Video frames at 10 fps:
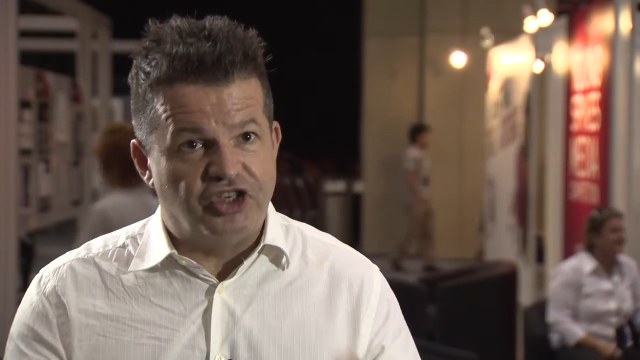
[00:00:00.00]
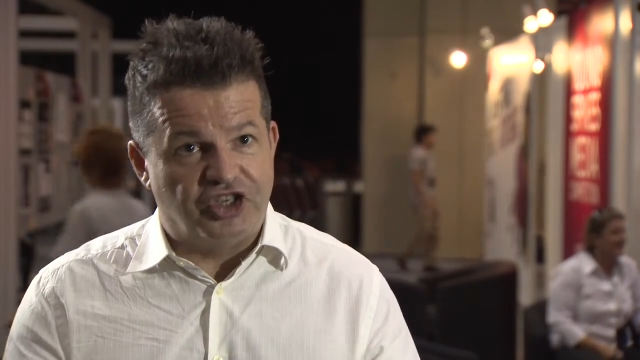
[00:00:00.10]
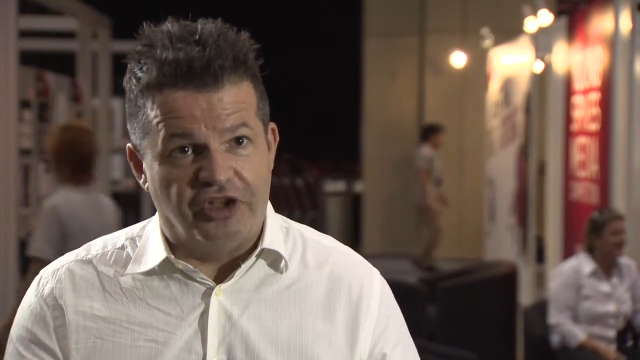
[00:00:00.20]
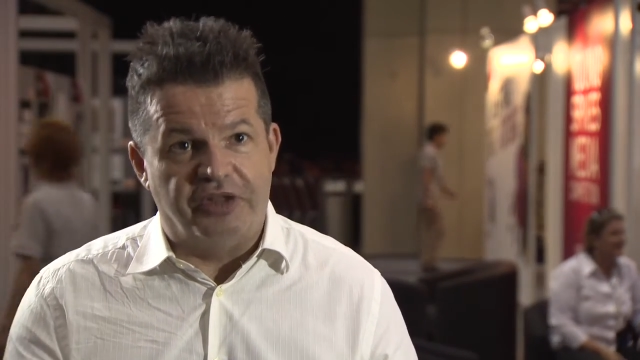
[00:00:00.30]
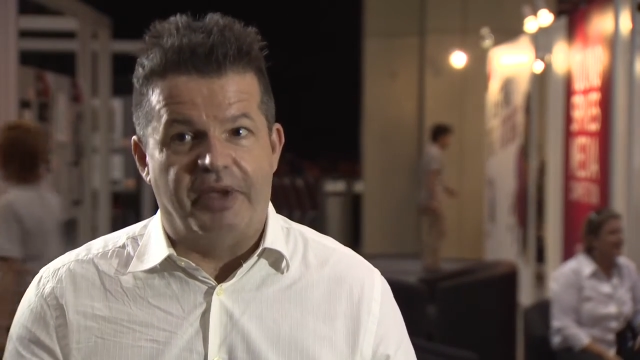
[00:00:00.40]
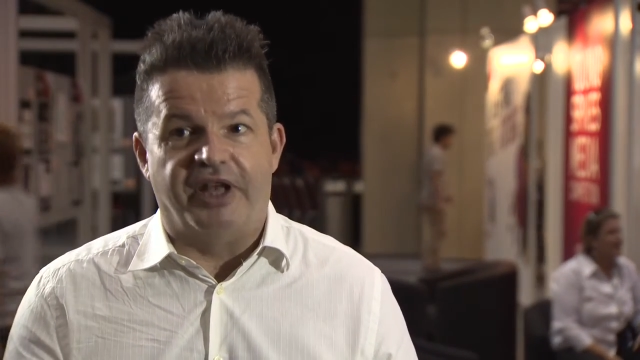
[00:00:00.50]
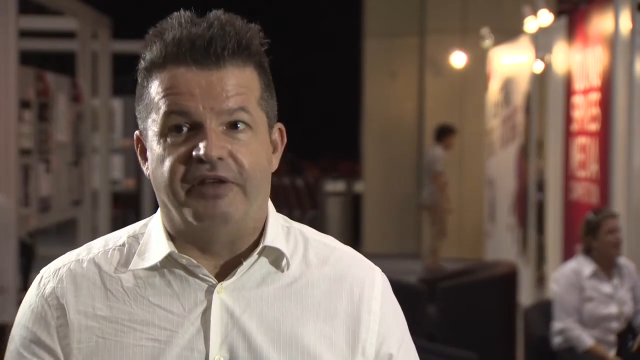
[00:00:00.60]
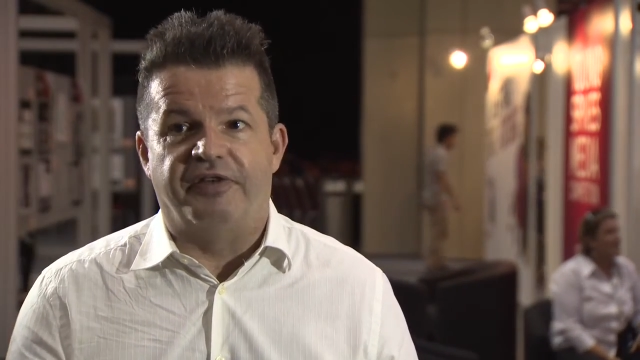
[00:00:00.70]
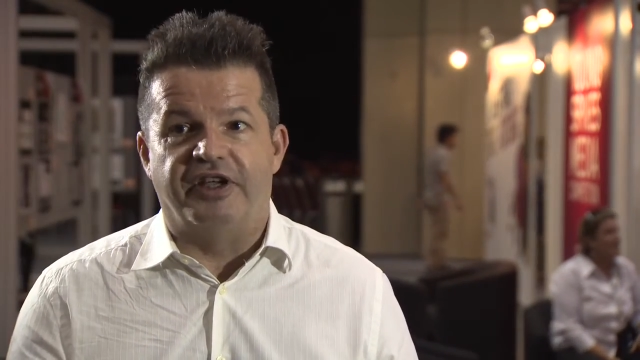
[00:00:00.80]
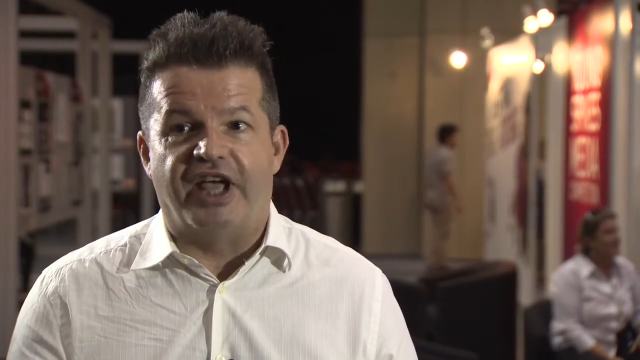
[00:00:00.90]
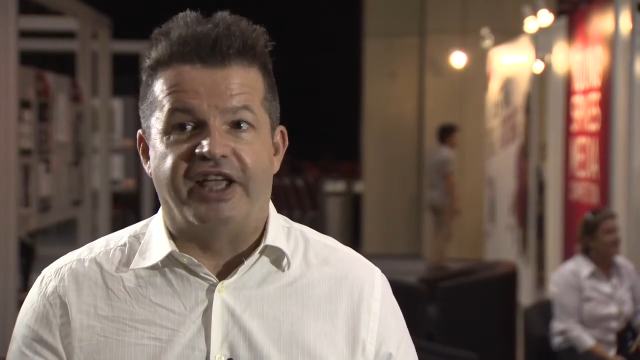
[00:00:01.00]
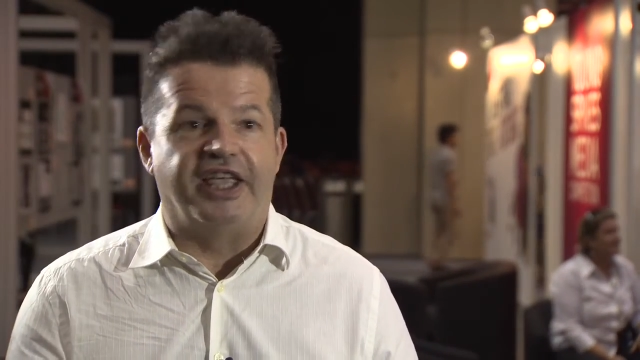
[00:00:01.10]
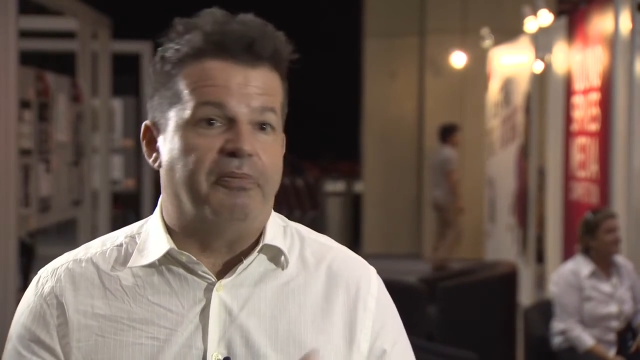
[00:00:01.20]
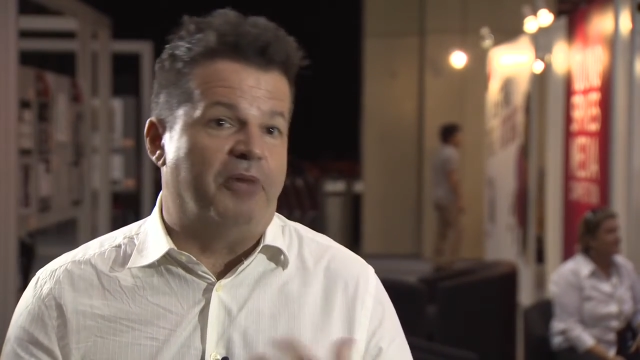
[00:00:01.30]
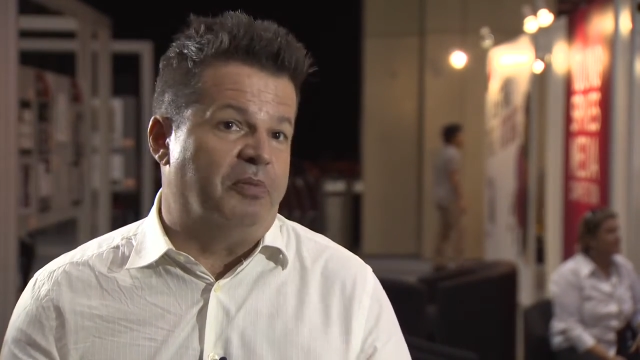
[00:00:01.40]
show the benefit, and
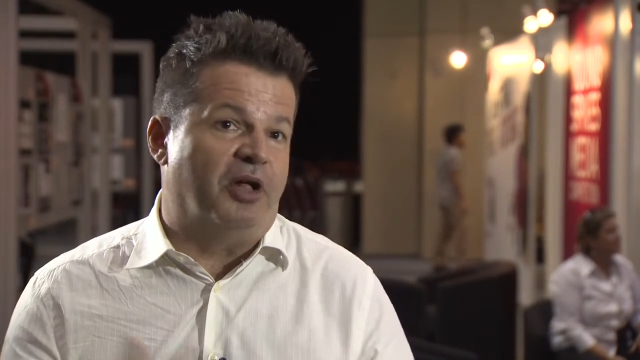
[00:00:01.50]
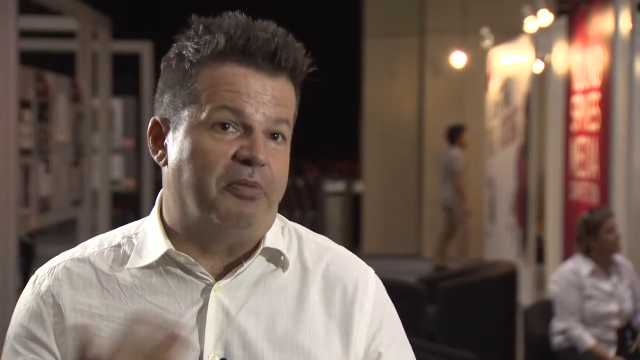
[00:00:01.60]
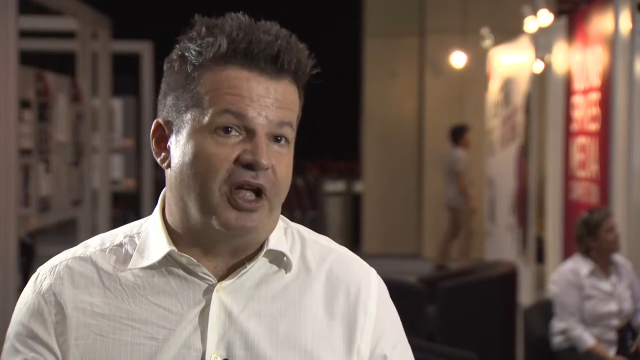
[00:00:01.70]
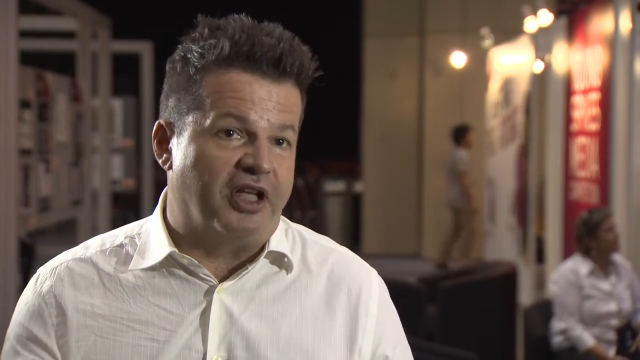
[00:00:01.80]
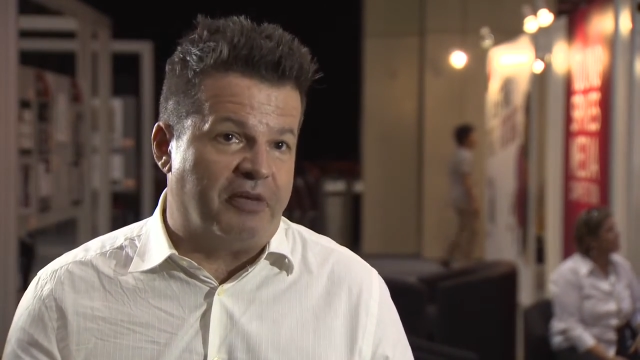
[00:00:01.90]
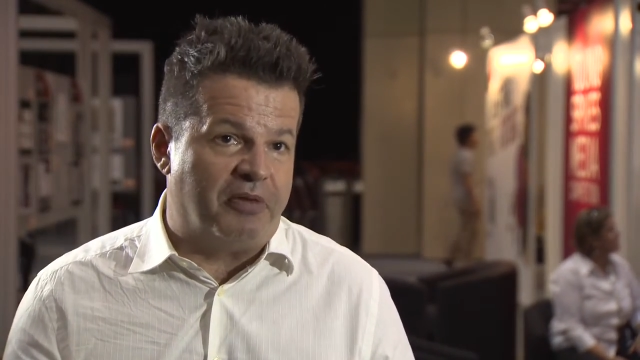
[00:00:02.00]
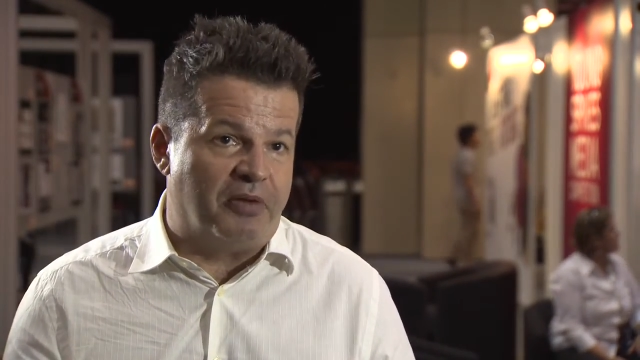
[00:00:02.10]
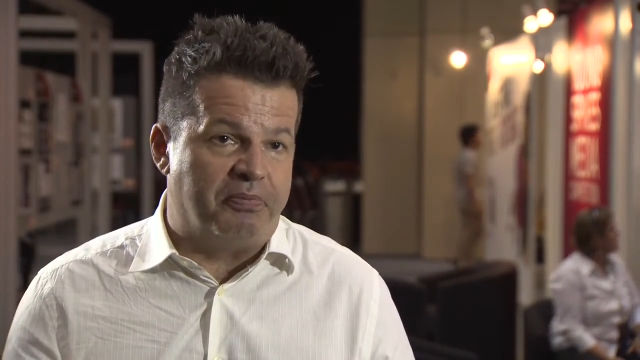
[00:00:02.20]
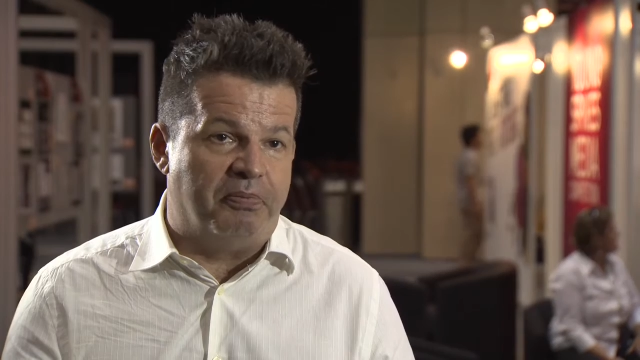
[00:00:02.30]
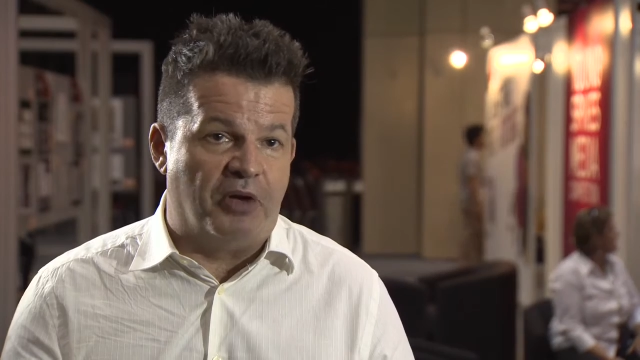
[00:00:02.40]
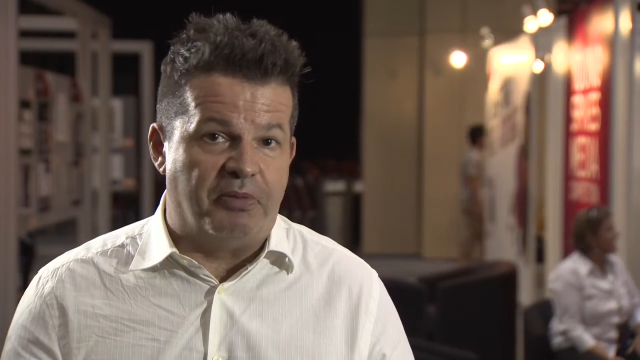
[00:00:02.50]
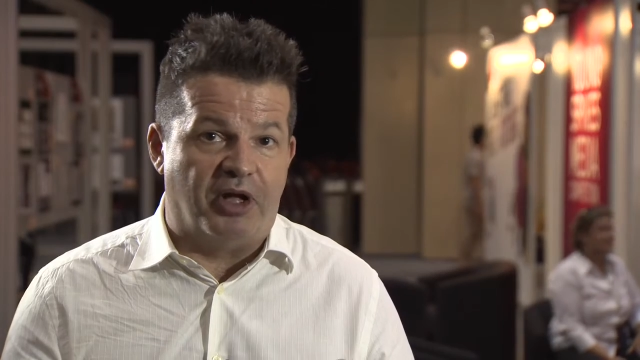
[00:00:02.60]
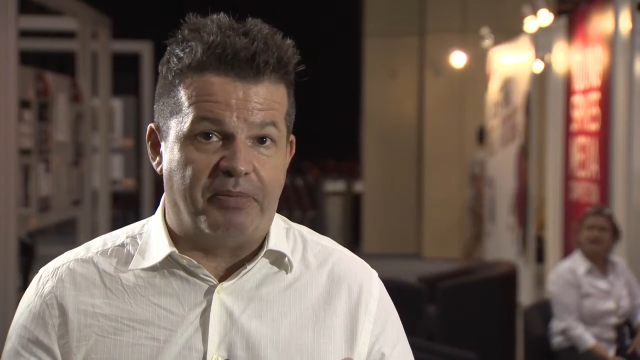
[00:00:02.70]
get mobile